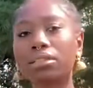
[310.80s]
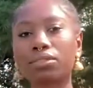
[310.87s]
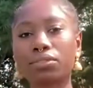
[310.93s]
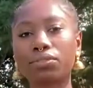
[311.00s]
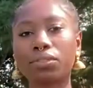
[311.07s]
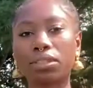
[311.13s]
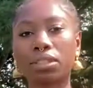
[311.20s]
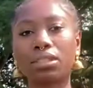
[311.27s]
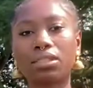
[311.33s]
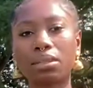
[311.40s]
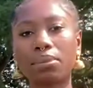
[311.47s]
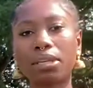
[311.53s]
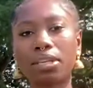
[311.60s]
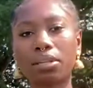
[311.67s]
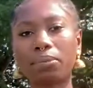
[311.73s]
for the
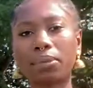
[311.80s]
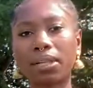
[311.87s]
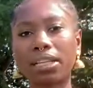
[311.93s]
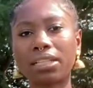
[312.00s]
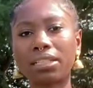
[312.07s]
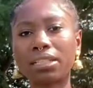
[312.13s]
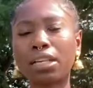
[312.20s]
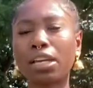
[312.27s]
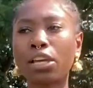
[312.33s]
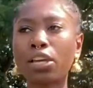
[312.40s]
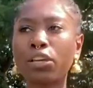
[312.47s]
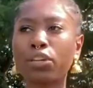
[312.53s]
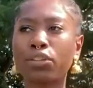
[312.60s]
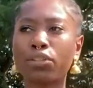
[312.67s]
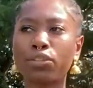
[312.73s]
tomato plant,
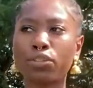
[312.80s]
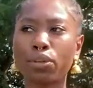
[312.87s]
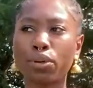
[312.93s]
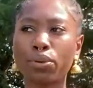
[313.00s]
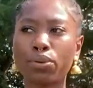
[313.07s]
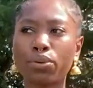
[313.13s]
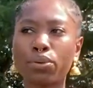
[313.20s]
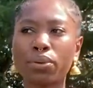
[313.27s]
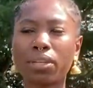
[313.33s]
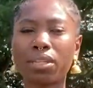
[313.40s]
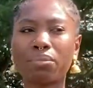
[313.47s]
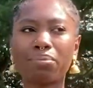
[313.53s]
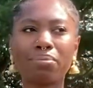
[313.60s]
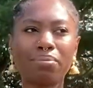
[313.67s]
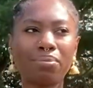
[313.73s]
so you
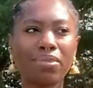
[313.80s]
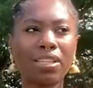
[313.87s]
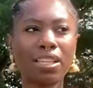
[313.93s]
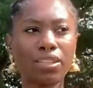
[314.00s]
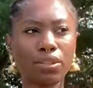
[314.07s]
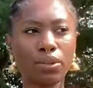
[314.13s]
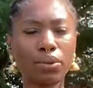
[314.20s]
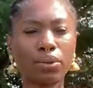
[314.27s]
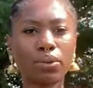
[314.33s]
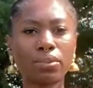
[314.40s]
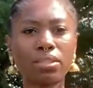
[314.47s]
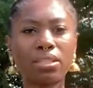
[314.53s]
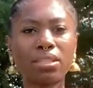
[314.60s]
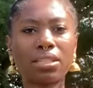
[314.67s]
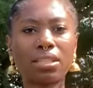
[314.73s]
can get those
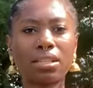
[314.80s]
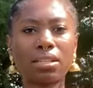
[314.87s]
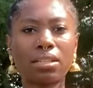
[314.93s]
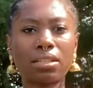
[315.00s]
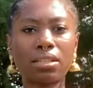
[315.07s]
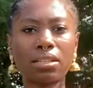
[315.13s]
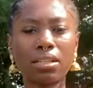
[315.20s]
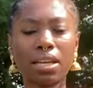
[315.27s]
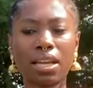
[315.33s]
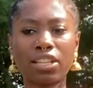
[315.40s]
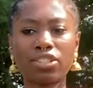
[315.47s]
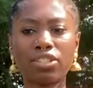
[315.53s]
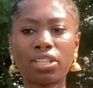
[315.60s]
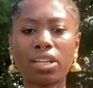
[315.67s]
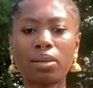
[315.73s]
to
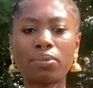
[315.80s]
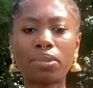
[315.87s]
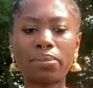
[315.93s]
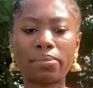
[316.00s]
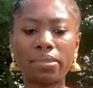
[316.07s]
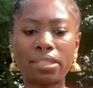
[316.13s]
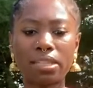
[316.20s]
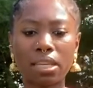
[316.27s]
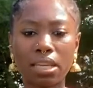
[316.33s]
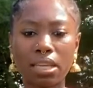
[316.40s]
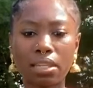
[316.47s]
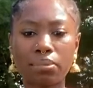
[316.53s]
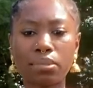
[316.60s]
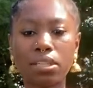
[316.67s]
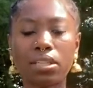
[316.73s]
actually help them
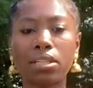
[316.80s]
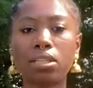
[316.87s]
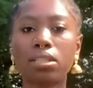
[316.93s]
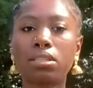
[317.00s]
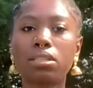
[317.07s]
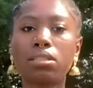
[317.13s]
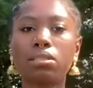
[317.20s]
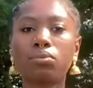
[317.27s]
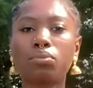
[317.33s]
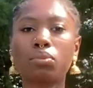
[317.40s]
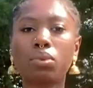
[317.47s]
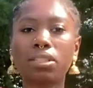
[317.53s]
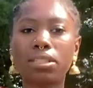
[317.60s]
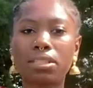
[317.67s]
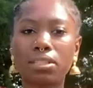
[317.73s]
stand, because
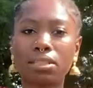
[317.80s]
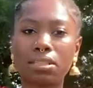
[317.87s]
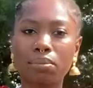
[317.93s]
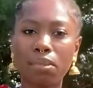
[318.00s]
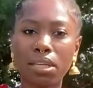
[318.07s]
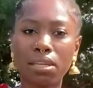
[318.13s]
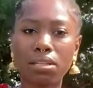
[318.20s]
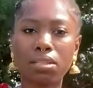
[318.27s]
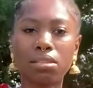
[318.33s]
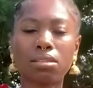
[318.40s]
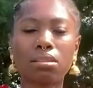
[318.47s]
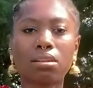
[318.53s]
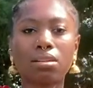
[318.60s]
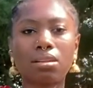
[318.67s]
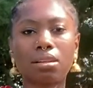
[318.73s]
once the tomatoes
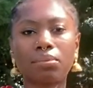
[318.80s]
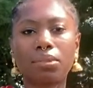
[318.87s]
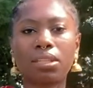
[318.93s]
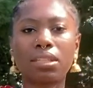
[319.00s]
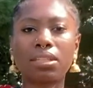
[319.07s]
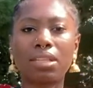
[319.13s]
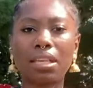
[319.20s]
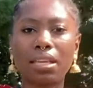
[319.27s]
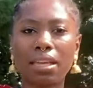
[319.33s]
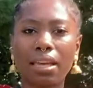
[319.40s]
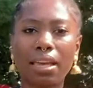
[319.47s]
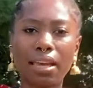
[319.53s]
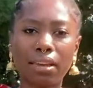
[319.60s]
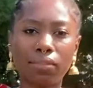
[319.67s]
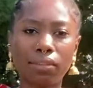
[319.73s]
start coming, they get
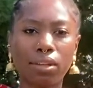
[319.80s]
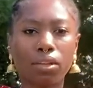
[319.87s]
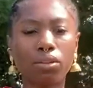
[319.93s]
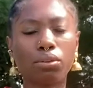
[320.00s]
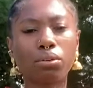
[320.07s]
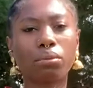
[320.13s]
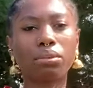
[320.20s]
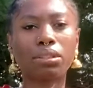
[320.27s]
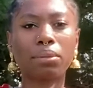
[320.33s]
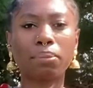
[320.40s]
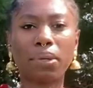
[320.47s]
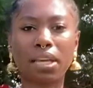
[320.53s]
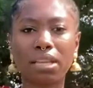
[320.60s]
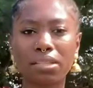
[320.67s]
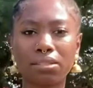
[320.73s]
heavy and you don't want the
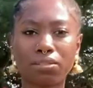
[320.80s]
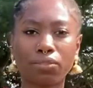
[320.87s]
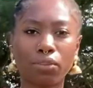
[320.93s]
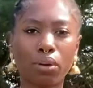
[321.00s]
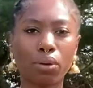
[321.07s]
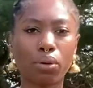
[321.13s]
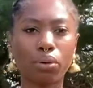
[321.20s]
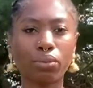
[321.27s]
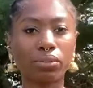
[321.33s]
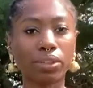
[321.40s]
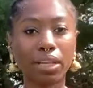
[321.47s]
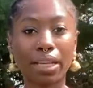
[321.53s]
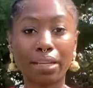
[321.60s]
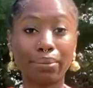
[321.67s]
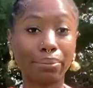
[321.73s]
plant to fall over
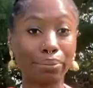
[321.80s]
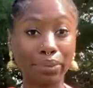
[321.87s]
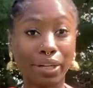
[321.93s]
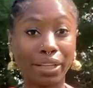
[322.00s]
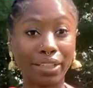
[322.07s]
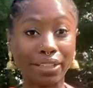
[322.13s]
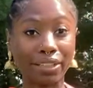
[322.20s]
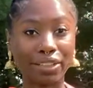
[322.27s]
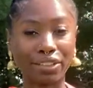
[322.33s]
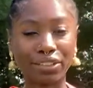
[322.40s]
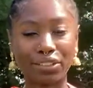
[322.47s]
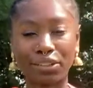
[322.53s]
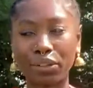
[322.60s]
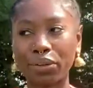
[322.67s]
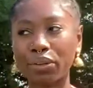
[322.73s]
and break, you
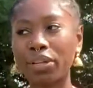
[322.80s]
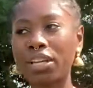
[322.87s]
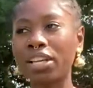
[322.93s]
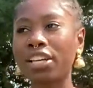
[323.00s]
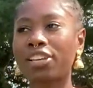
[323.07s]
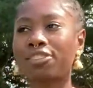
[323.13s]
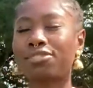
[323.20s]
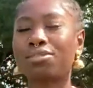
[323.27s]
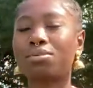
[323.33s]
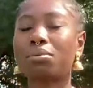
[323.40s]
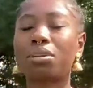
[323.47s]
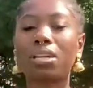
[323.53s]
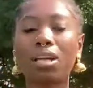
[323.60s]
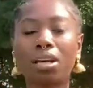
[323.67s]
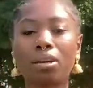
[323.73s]
know? So you
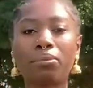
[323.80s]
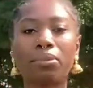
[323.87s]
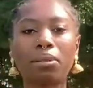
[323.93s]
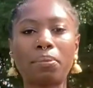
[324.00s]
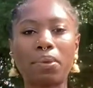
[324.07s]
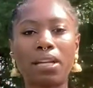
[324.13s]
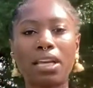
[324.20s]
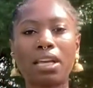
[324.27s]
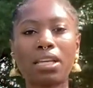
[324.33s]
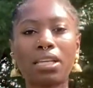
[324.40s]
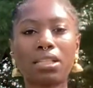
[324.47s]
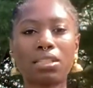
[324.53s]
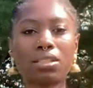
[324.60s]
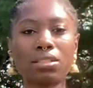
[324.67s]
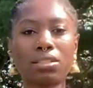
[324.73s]
want to help the plant
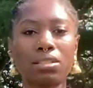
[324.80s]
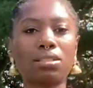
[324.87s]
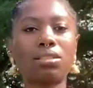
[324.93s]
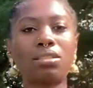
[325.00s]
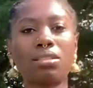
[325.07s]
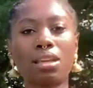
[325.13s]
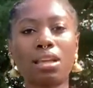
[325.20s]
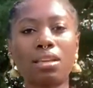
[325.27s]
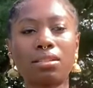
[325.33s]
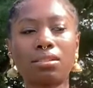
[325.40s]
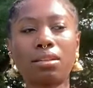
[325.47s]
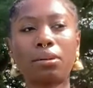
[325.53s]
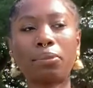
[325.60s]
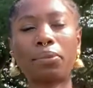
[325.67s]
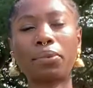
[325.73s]
to stand up.